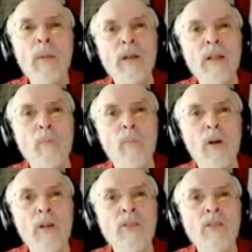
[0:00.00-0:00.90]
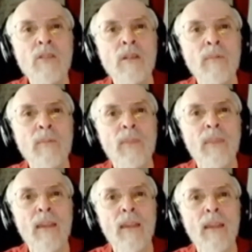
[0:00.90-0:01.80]
people in the books
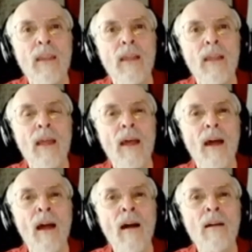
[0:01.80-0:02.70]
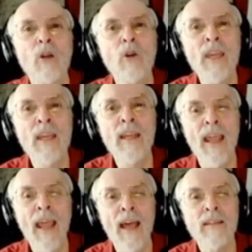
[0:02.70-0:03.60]
are
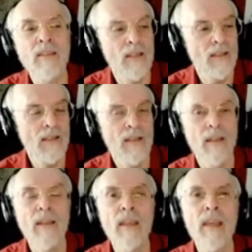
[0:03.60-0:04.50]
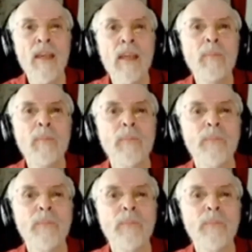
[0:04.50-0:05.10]
looking at the